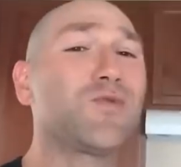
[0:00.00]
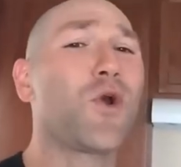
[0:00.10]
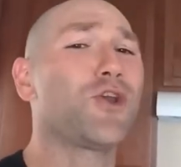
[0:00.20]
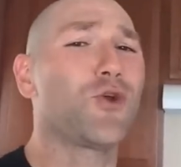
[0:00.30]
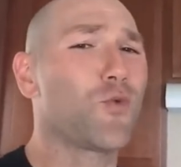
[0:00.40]

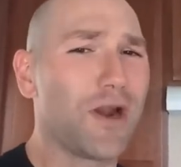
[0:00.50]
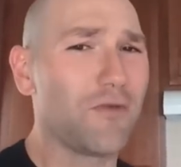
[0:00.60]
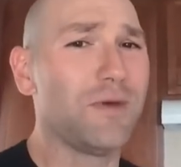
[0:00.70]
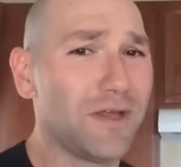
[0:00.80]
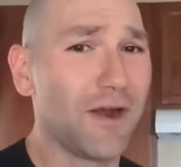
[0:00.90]
weren't your
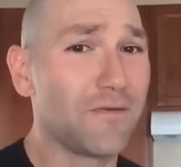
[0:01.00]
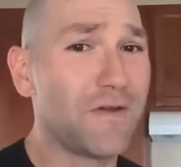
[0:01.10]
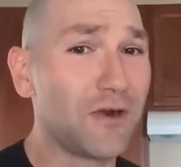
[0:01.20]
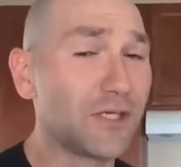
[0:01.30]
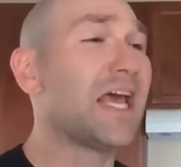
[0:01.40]
run-of-the-mill air
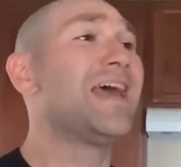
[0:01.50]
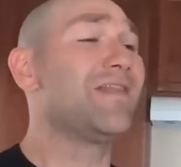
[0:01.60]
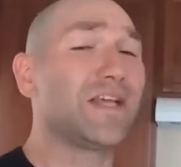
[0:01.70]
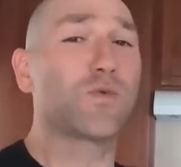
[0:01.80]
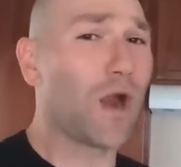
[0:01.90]
defenders.
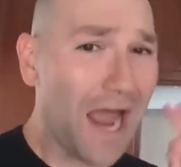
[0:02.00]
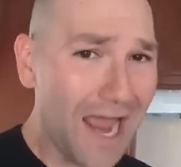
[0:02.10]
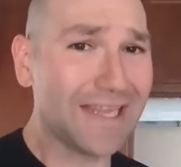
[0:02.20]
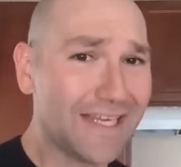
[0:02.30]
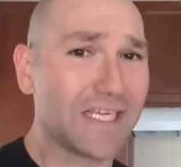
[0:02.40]
These were
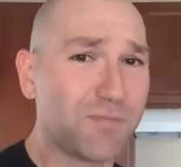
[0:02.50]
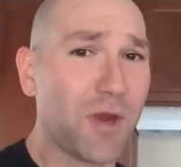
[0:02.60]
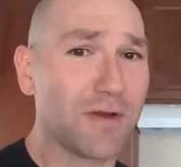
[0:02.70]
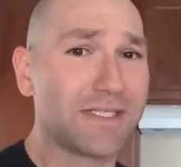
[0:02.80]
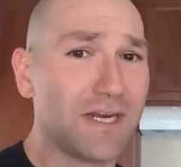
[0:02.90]
highly
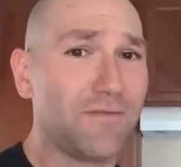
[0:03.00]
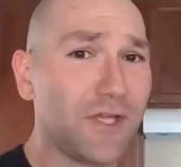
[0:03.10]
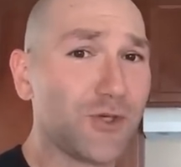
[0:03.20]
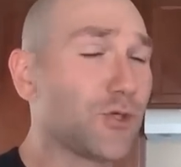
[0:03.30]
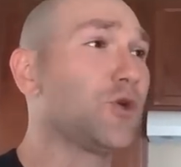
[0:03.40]
experienced
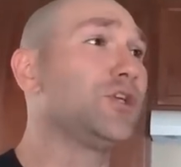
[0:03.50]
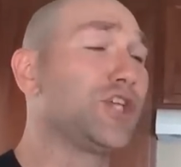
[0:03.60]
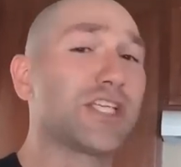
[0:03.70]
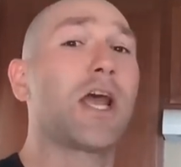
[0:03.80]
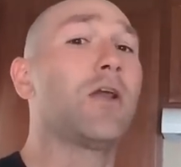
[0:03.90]
individuals who had
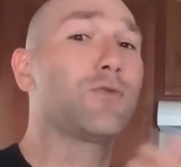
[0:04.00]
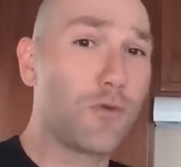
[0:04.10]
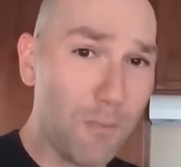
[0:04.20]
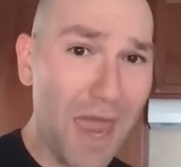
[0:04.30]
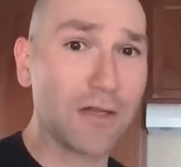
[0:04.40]
just gone through
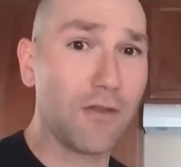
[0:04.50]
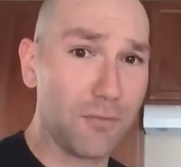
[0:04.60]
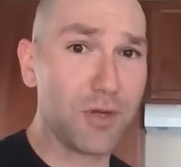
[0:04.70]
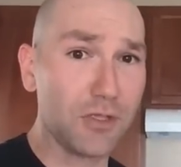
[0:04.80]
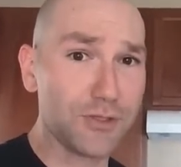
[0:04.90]
the Battle of the
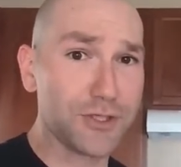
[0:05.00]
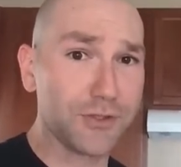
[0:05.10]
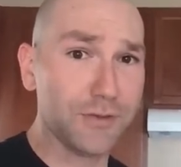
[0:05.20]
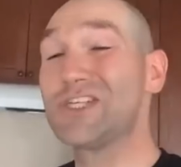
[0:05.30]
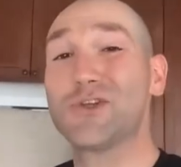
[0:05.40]
Bulge.
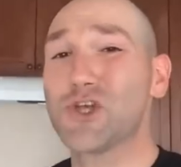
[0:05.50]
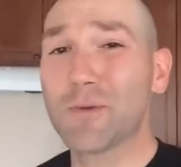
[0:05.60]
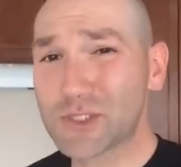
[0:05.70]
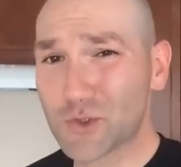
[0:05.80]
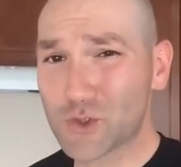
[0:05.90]
So
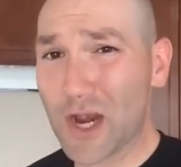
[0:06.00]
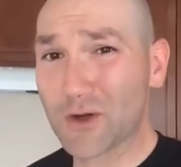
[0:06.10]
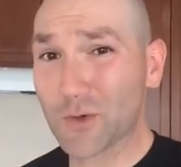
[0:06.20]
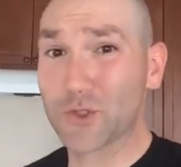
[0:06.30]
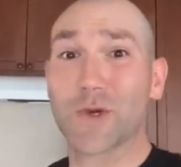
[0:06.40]
Germans are trying to
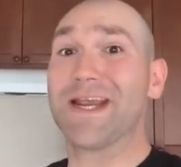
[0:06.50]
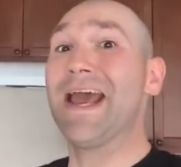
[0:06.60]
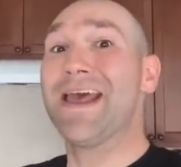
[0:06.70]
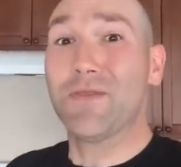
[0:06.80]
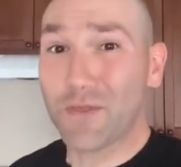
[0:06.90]

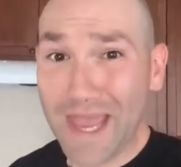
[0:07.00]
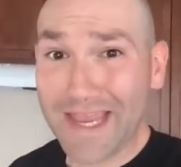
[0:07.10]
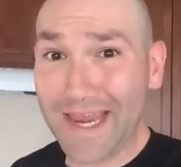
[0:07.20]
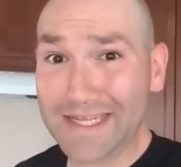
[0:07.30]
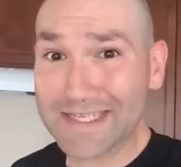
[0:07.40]
retreat, they
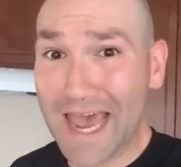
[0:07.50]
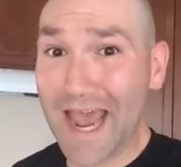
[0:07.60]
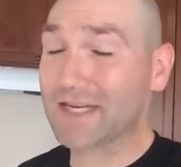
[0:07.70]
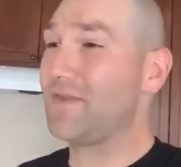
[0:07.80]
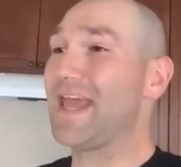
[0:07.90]
get
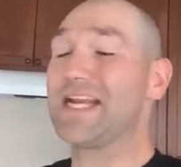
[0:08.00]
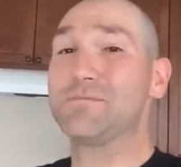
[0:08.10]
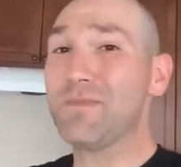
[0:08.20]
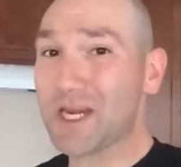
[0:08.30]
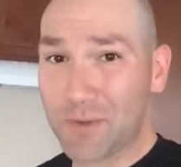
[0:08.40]
attacked, they get as
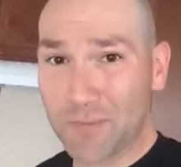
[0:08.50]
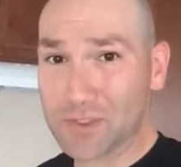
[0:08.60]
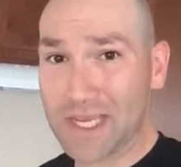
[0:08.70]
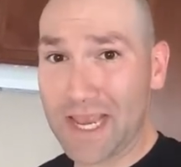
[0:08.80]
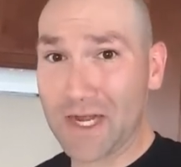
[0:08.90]
many people as
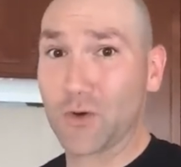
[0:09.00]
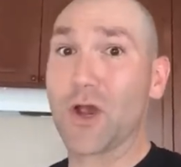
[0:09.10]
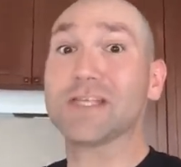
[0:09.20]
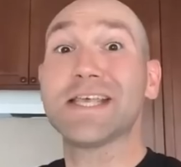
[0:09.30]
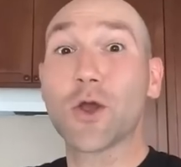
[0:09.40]
they can
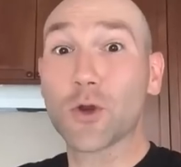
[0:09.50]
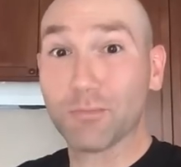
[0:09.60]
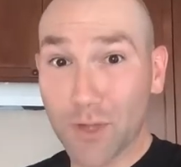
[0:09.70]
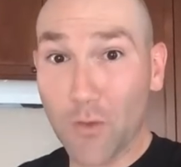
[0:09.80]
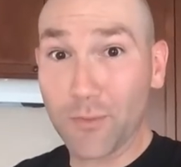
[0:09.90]
across, they go to
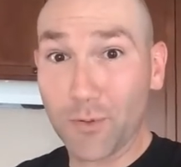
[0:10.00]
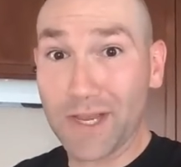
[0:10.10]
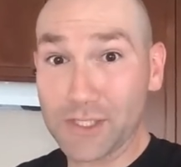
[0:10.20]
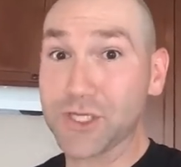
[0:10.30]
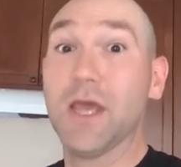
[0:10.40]
blow the
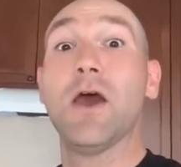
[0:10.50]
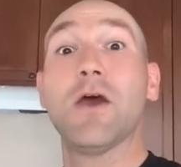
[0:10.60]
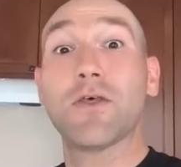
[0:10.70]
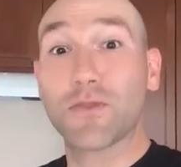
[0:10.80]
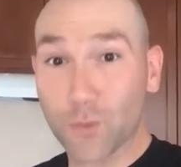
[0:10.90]
bridge.
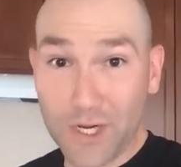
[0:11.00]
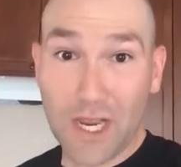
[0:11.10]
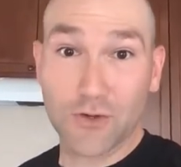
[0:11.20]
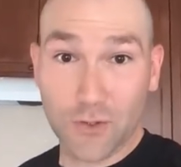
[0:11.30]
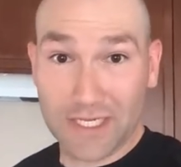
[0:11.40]

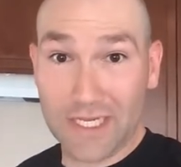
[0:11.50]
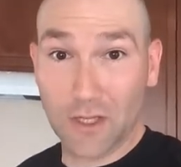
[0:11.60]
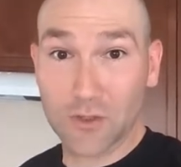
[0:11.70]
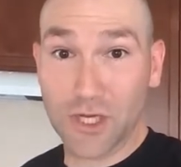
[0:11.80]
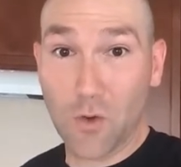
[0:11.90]
300
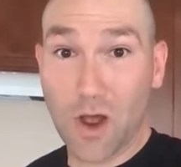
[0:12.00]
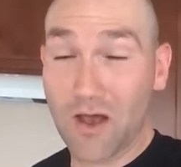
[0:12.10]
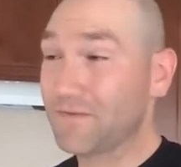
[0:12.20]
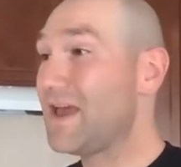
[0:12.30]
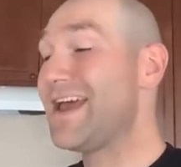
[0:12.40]
kilos go
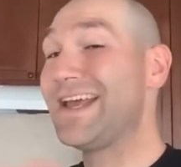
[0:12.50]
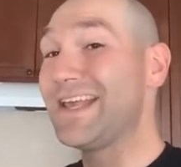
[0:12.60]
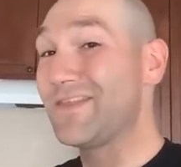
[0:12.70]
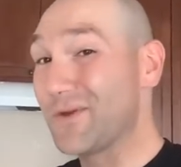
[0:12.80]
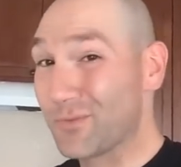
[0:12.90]
off.
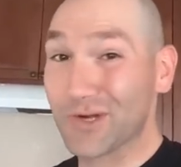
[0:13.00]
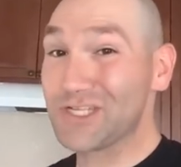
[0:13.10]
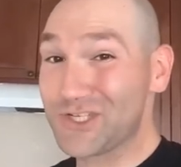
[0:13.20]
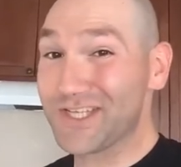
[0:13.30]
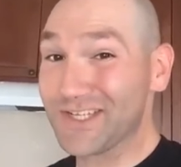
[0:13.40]
The bridge
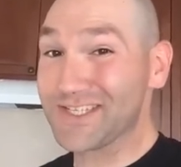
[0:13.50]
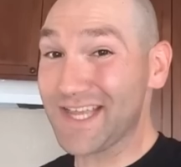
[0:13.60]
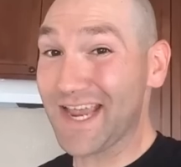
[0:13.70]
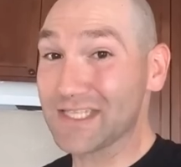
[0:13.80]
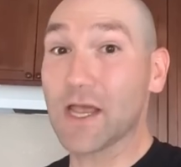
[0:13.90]
still
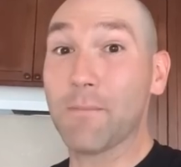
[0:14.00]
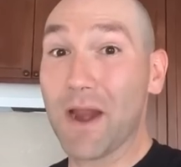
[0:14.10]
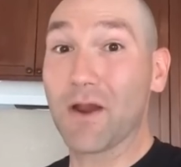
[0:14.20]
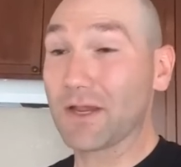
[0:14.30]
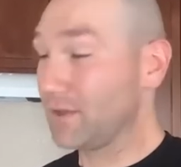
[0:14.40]
stands.
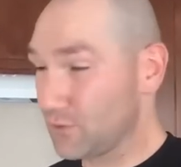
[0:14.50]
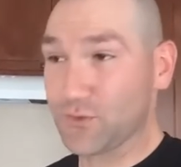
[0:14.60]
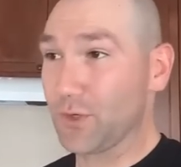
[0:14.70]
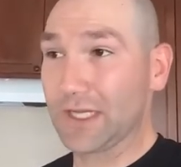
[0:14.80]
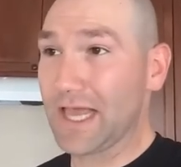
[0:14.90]
Americans,
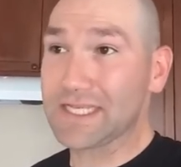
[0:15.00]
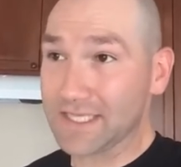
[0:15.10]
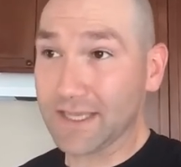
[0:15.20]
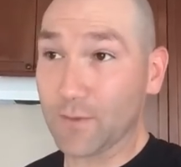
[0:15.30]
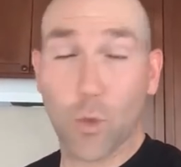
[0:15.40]

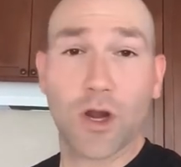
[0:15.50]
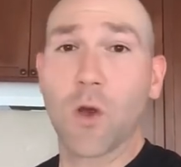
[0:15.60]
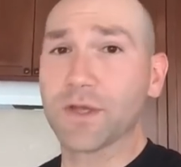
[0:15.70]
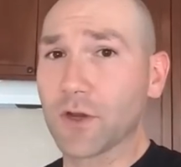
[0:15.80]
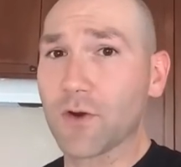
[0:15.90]
realizing that we're
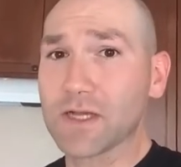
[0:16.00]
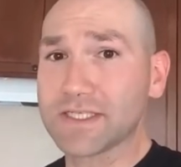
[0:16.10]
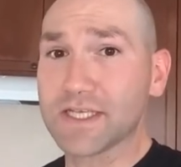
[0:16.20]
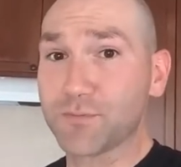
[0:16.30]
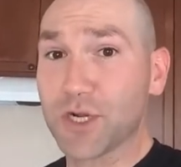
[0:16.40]
going across
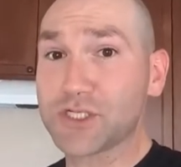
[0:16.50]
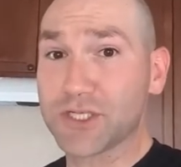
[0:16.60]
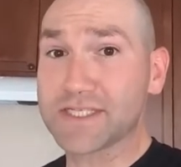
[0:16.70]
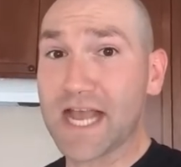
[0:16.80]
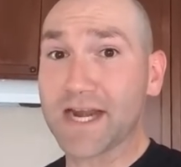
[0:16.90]
this bridge,
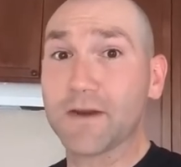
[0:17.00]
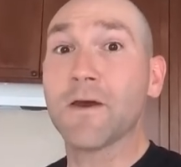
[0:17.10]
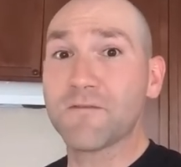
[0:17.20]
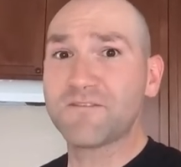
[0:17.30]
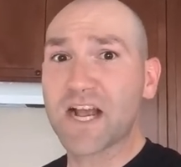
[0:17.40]
decided,
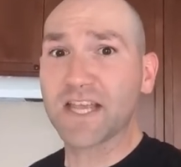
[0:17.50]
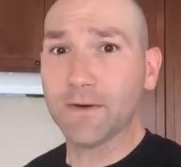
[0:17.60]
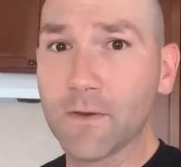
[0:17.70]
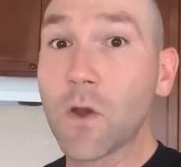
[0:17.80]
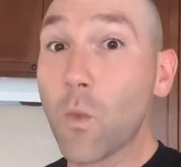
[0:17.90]
fuck it,
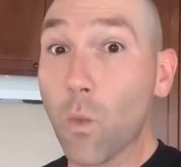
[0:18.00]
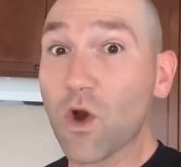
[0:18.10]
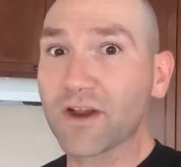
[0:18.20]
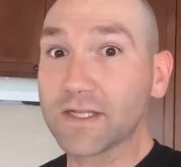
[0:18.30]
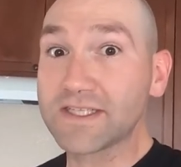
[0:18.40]
we're
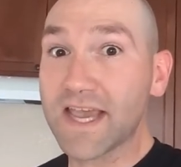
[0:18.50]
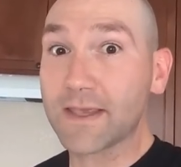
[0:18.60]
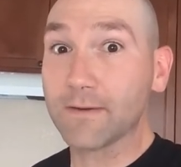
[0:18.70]
gonna take it.